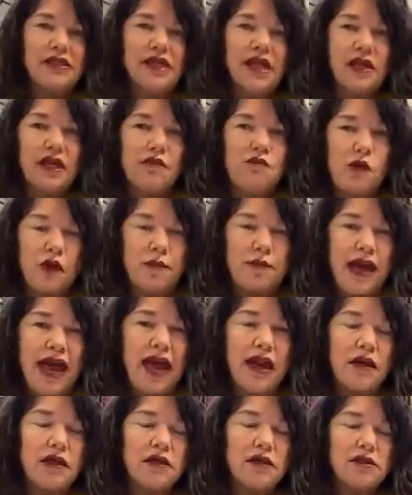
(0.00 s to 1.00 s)
selling more
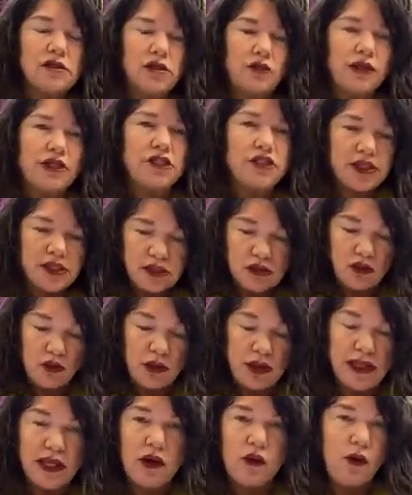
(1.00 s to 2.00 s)
patterns, which is
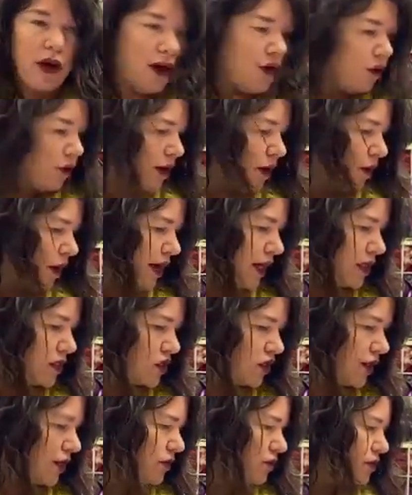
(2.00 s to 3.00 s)
really what we want
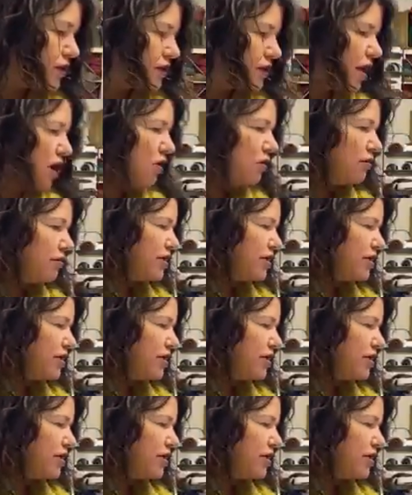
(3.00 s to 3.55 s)
to do. So